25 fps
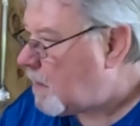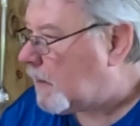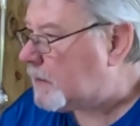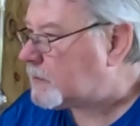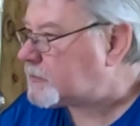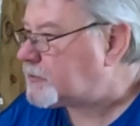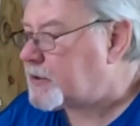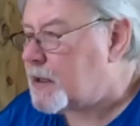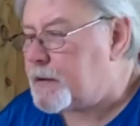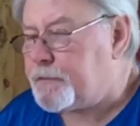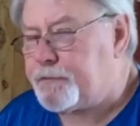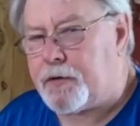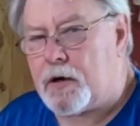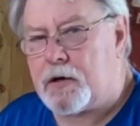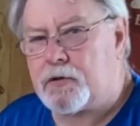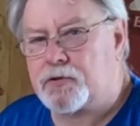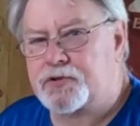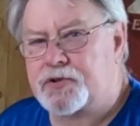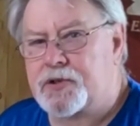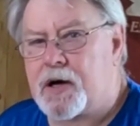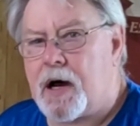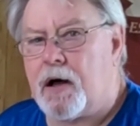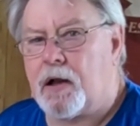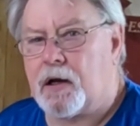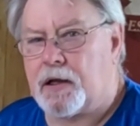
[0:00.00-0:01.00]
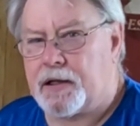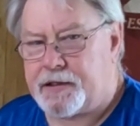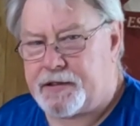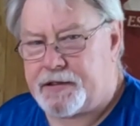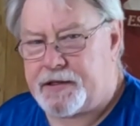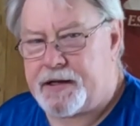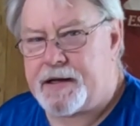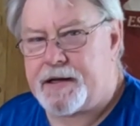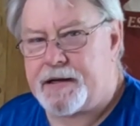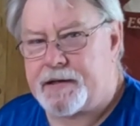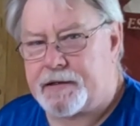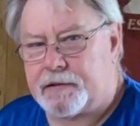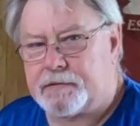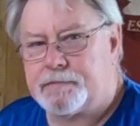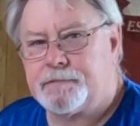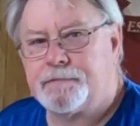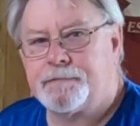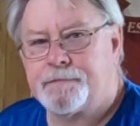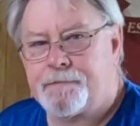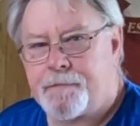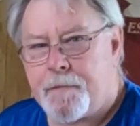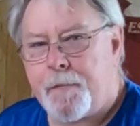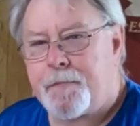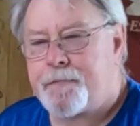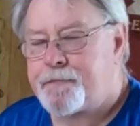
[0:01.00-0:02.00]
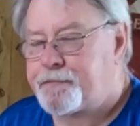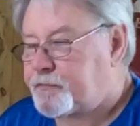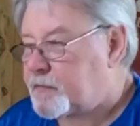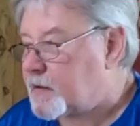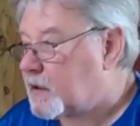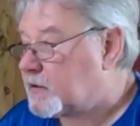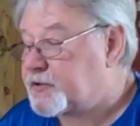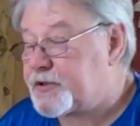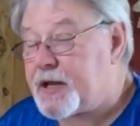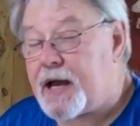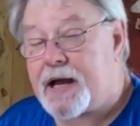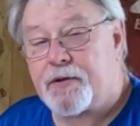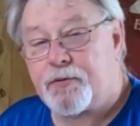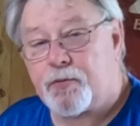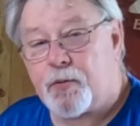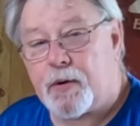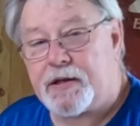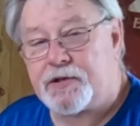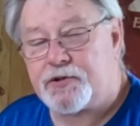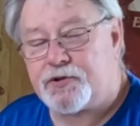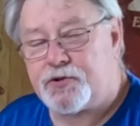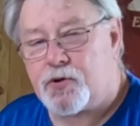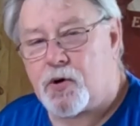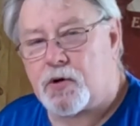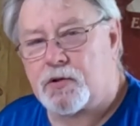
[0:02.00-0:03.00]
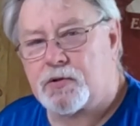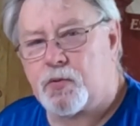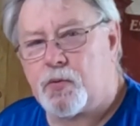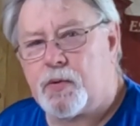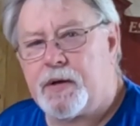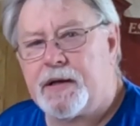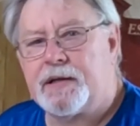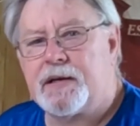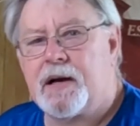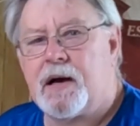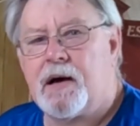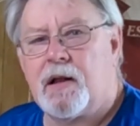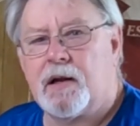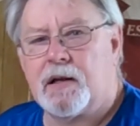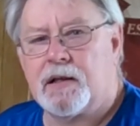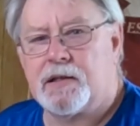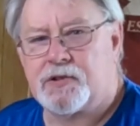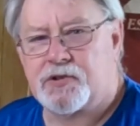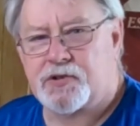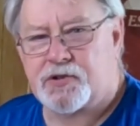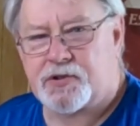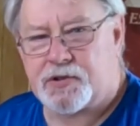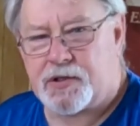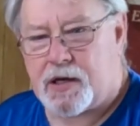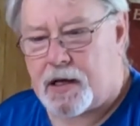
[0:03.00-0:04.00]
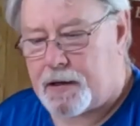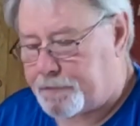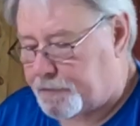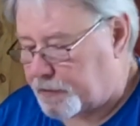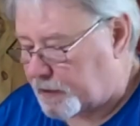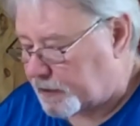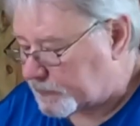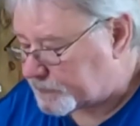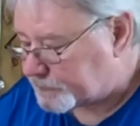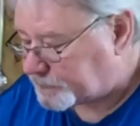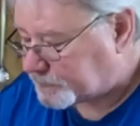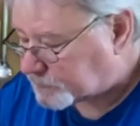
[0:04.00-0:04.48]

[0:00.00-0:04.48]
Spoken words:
Some folks call it dinner. Southwest Georgia, we call it supper.